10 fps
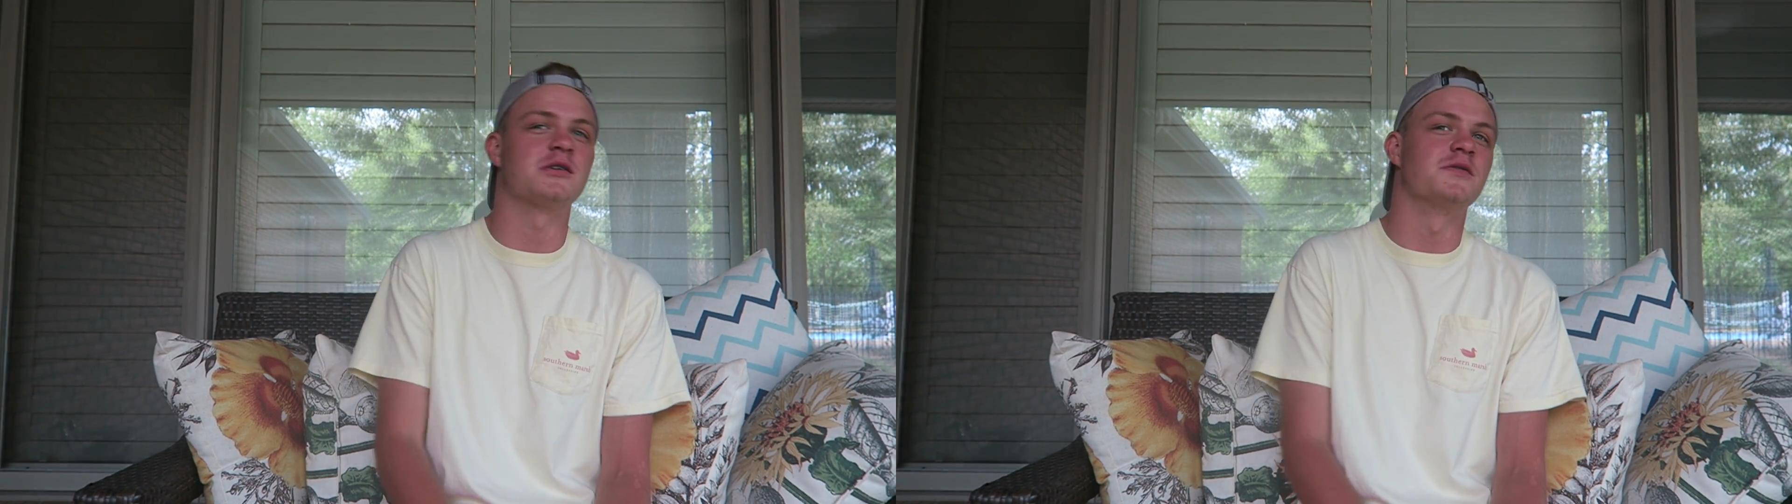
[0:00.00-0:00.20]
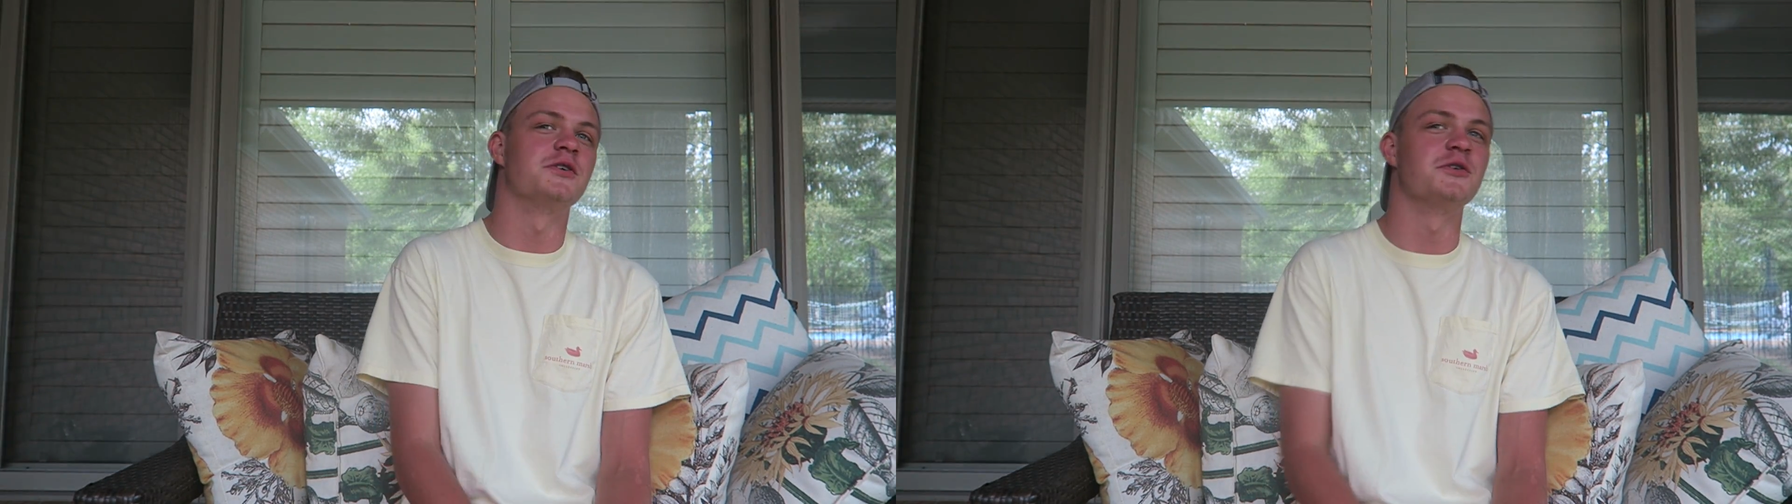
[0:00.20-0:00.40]

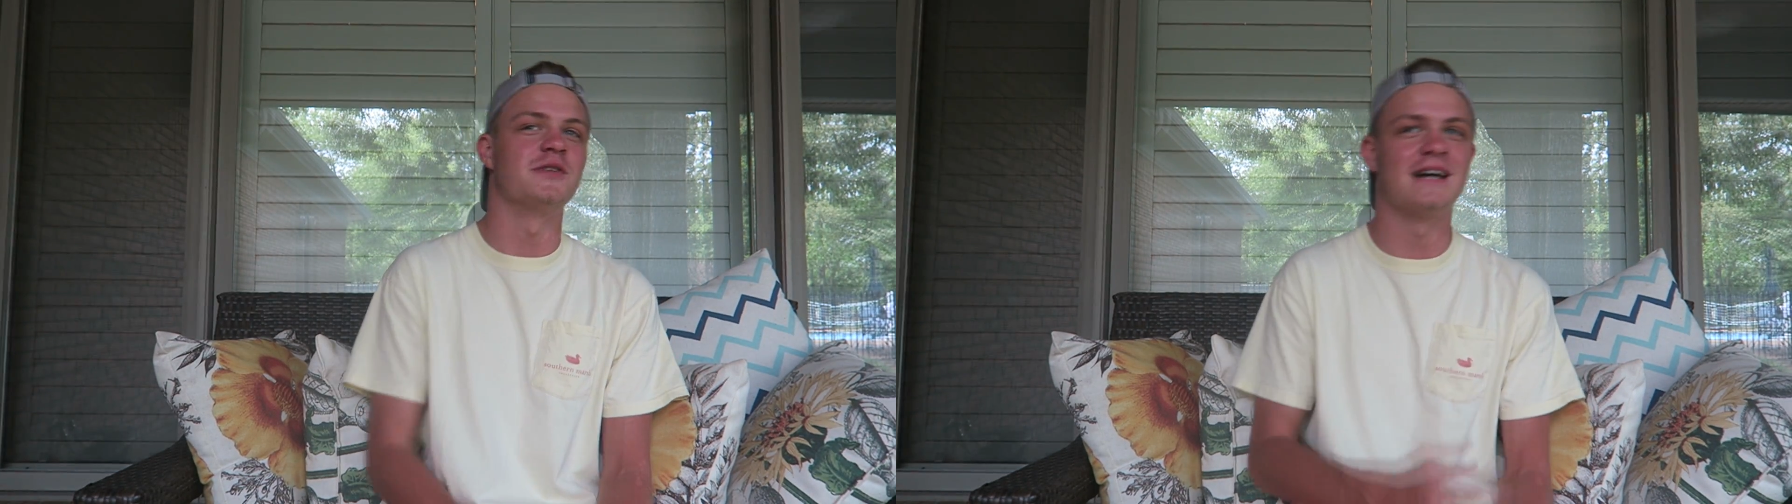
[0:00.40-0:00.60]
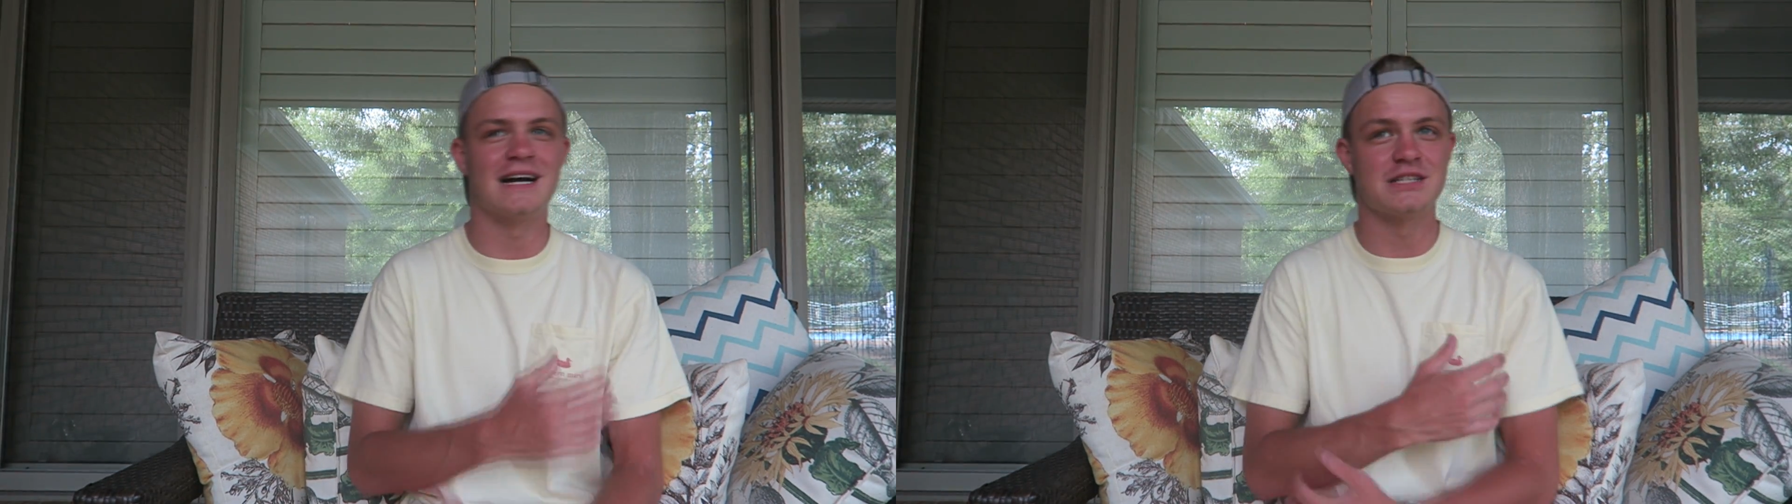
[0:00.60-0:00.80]

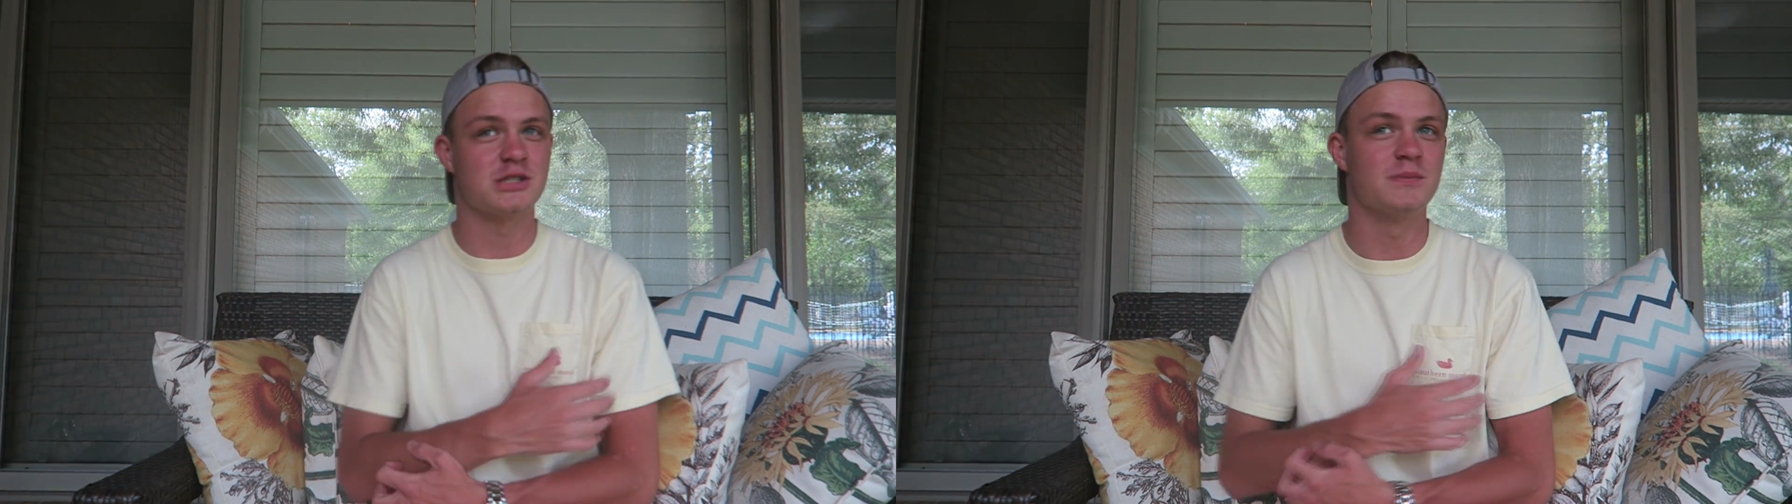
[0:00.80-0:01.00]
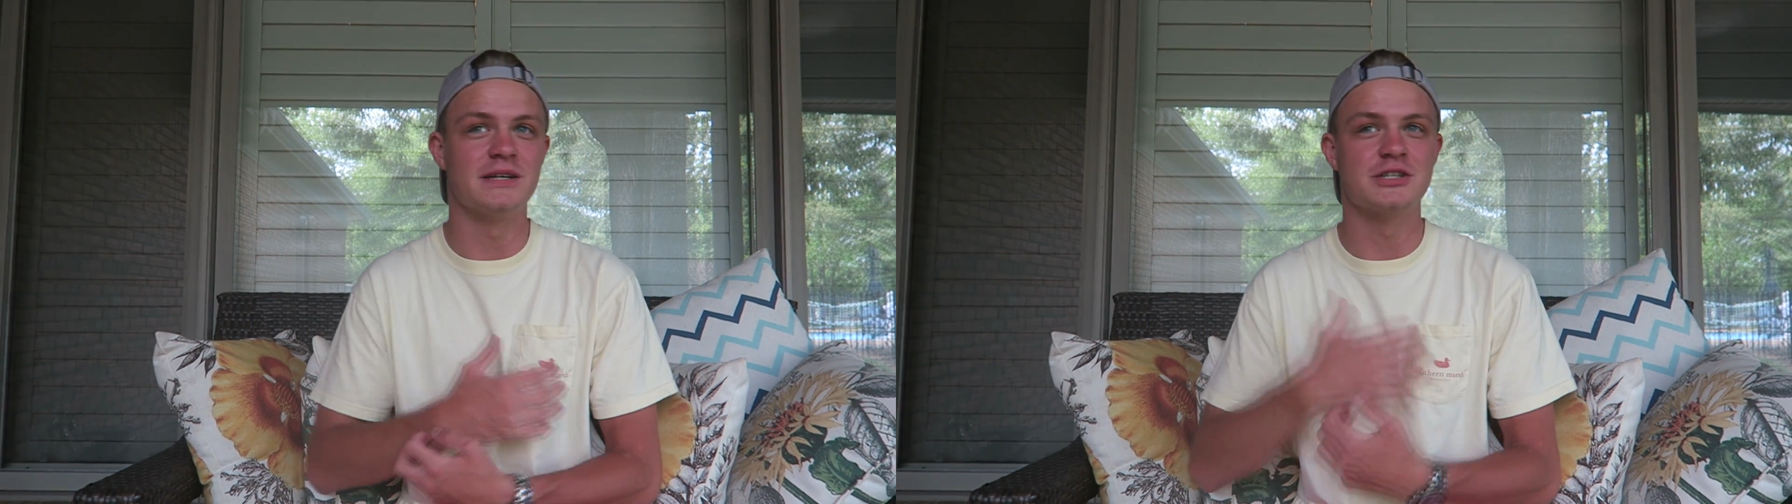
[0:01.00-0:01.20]
overdue that I
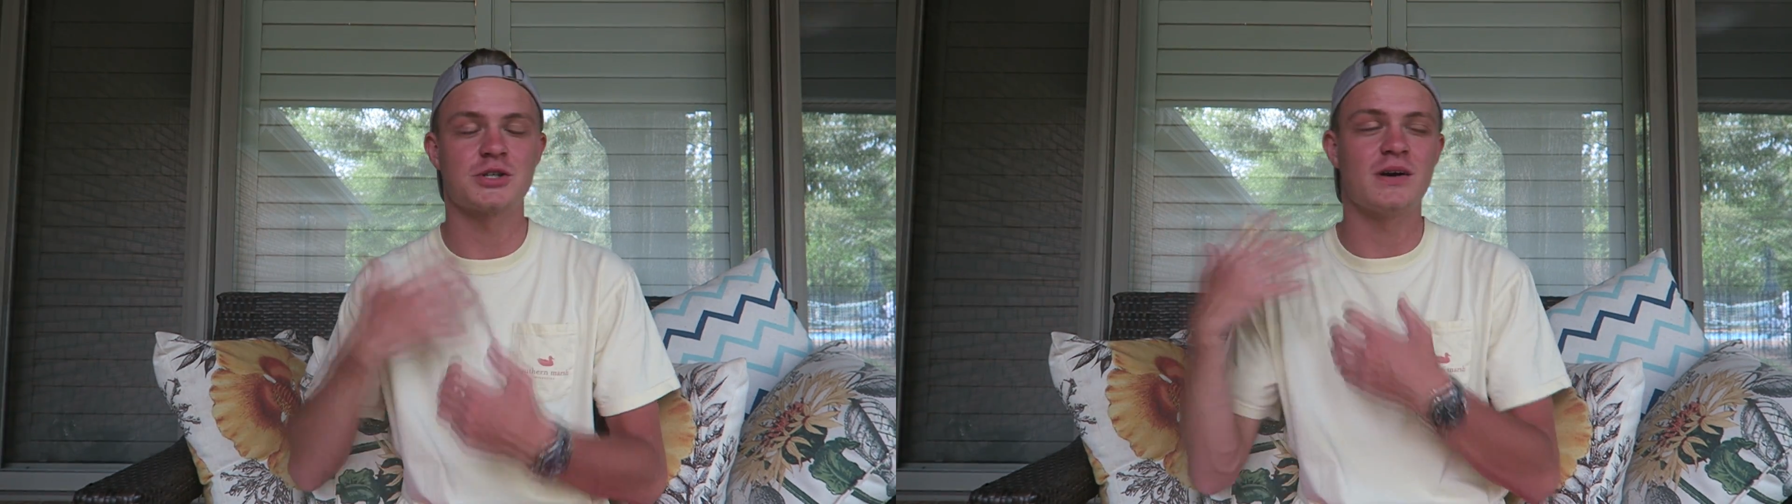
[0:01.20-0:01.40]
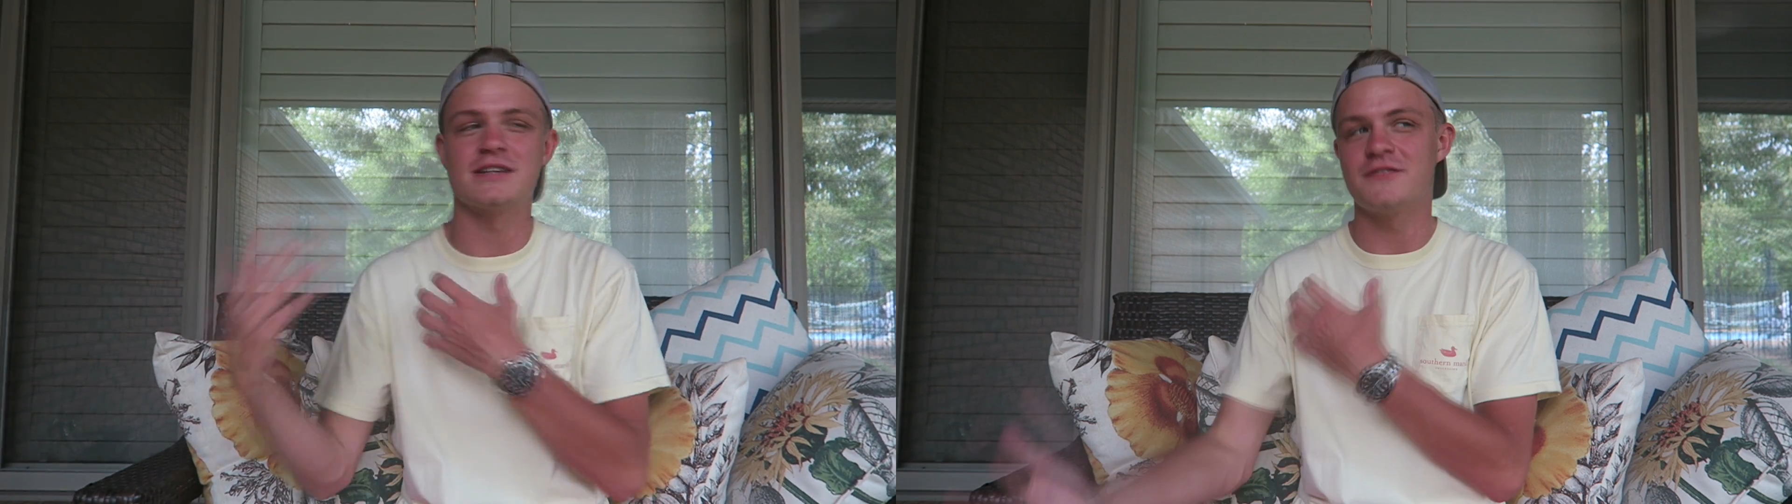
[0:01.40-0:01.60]
should be
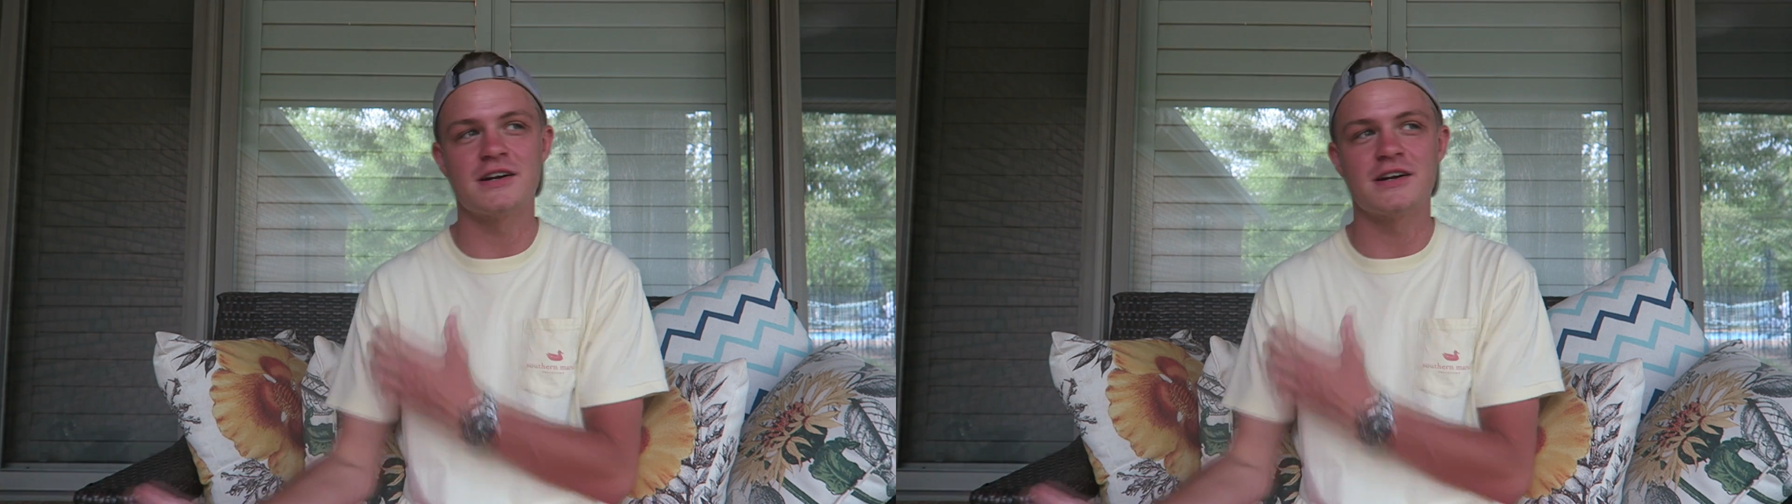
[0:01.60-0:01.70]
trying to